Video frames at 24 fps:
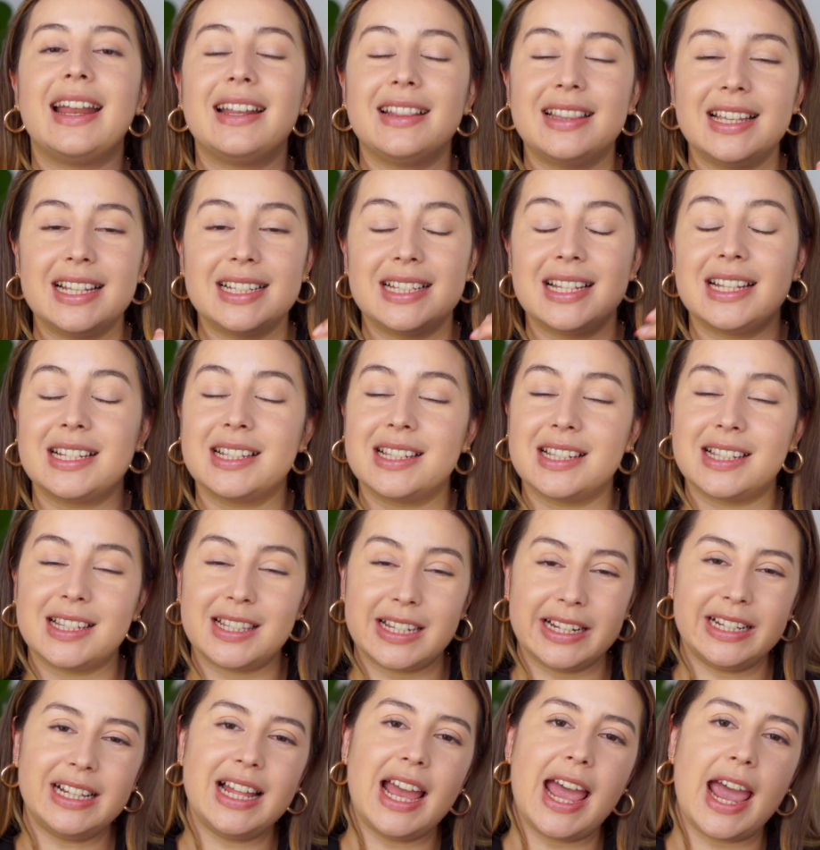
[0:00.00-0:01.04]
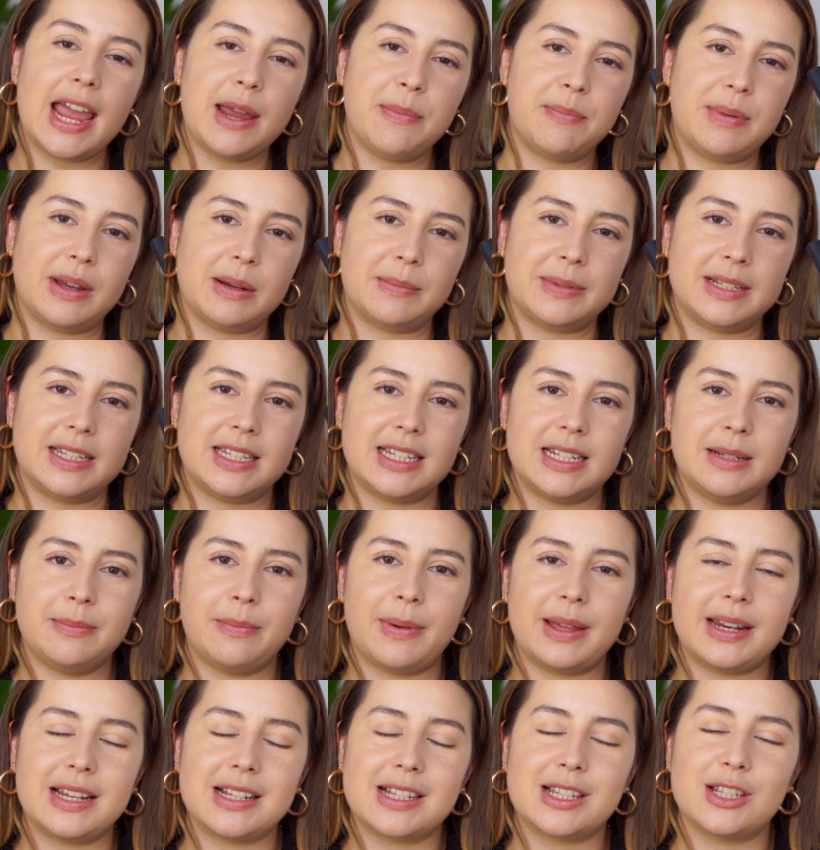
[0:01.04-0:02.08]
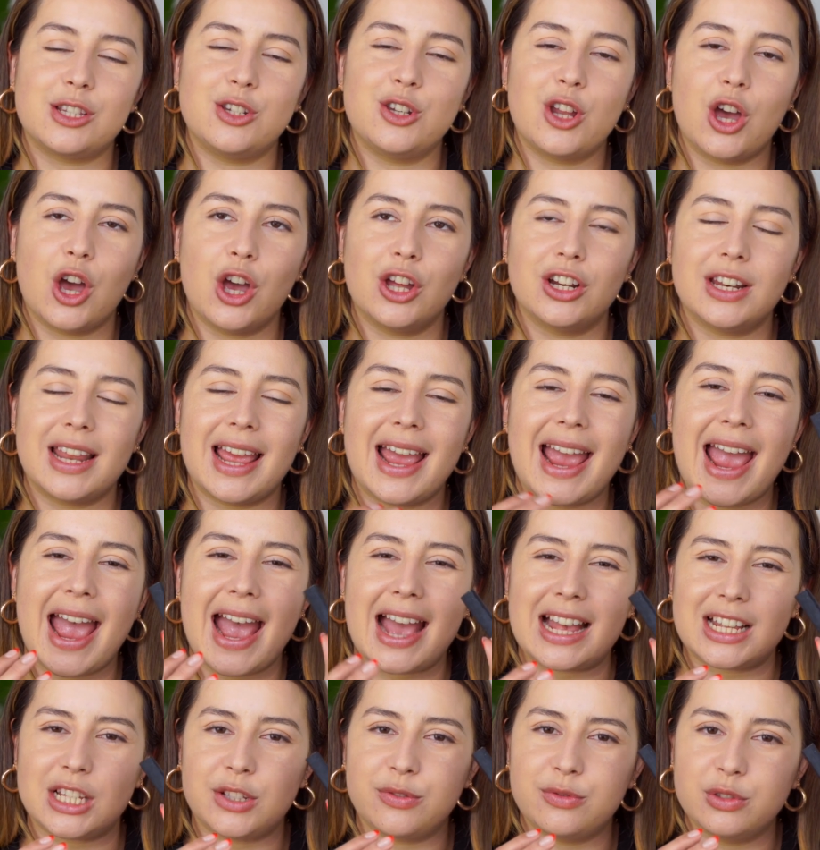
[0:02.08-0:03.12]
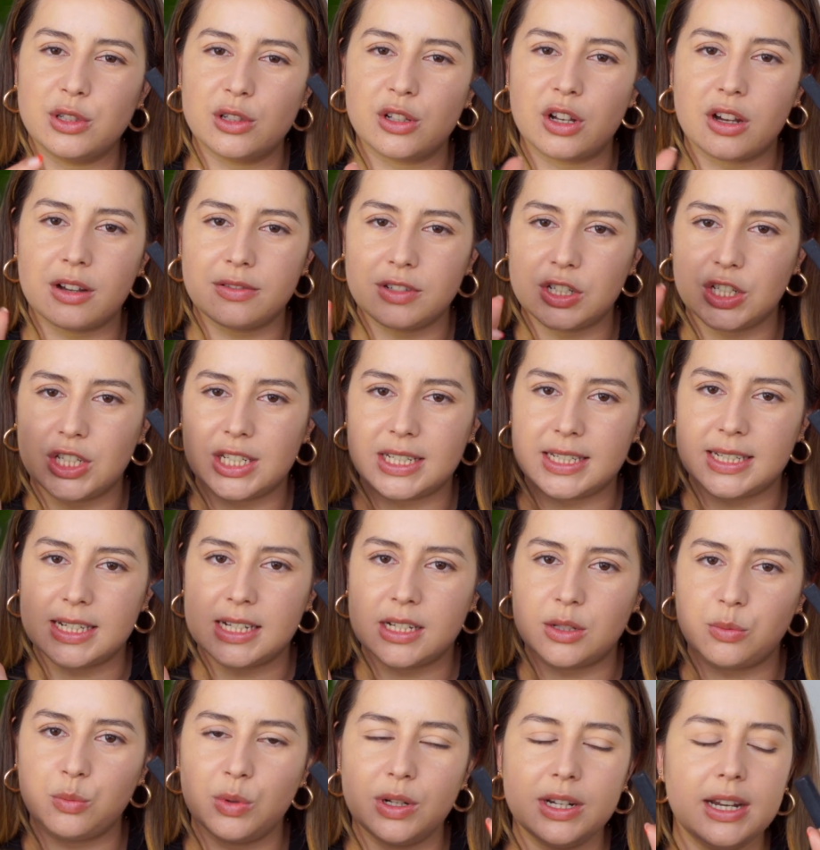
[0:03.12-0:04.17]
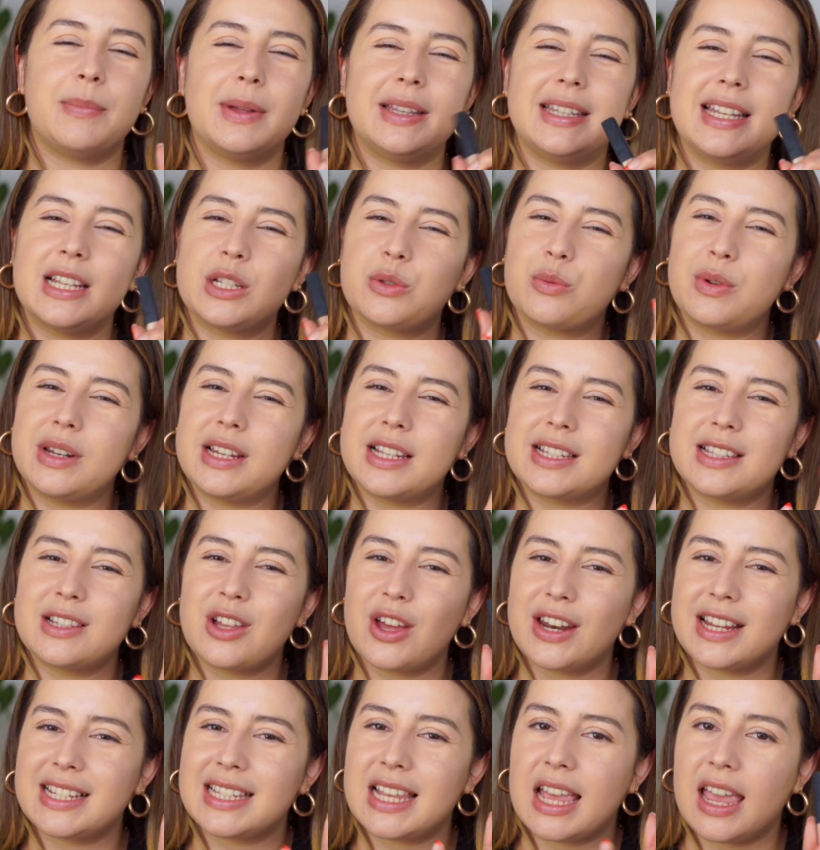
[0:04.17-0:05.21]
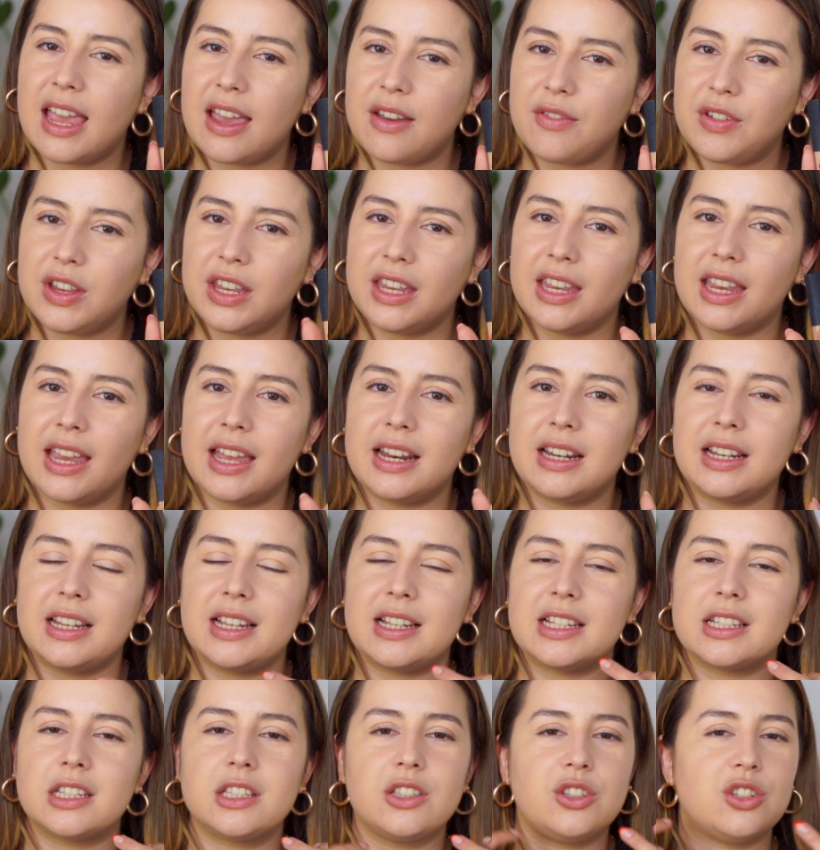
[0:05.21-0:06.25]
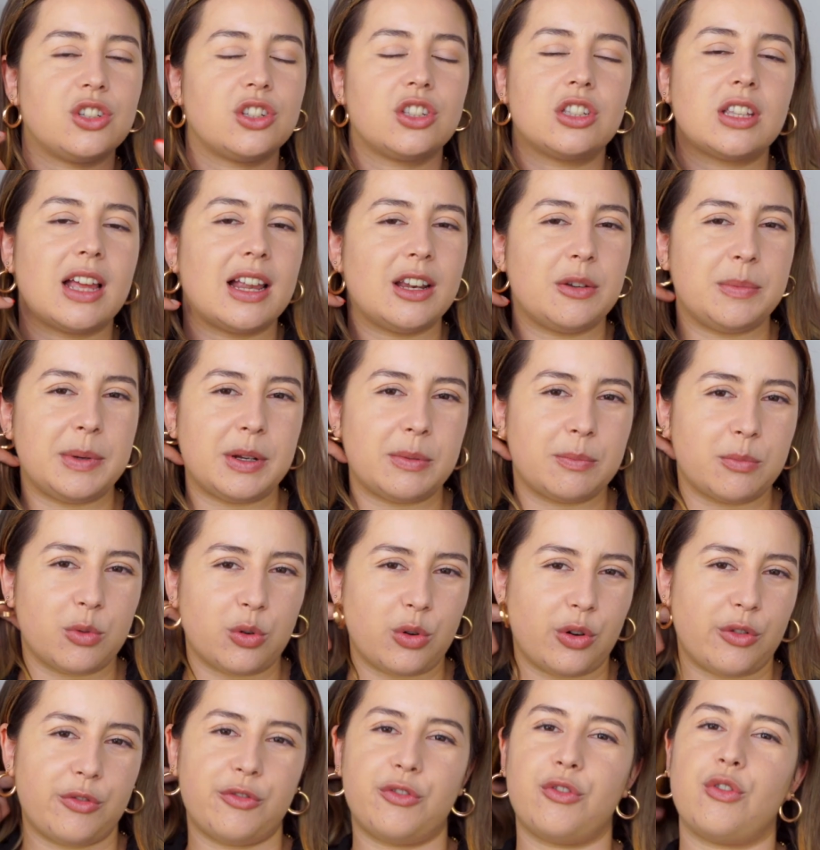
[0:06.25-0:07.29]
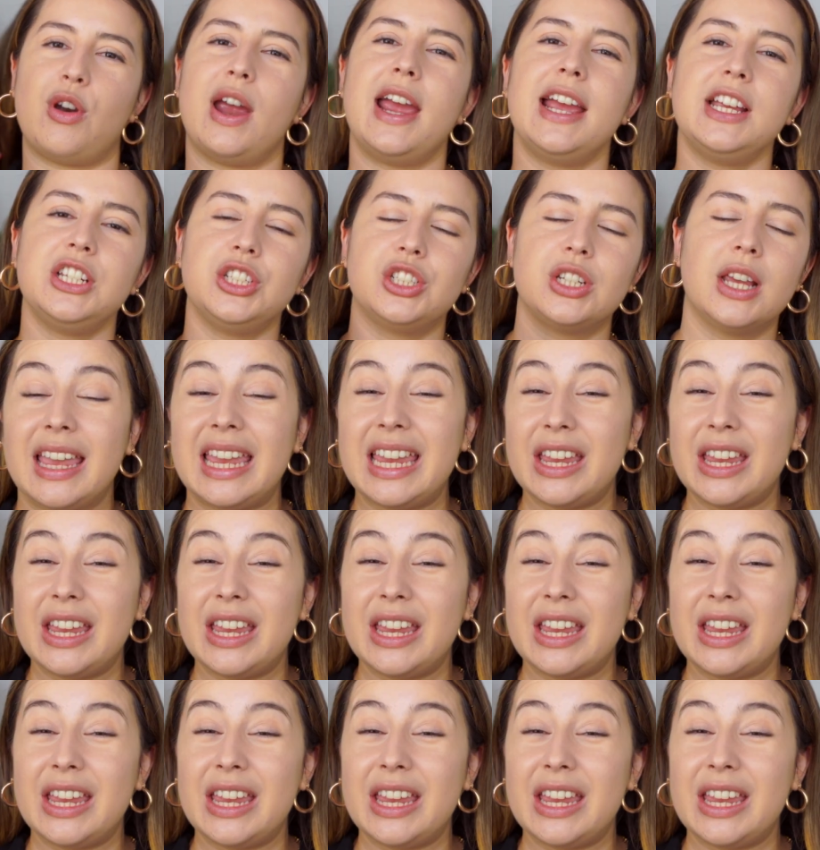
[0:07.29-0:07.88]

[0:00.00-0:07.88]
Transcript: And this is still high pigmented, but it's not as full coverage as this one, but this one is not as heavy and is just a little bit more fresh.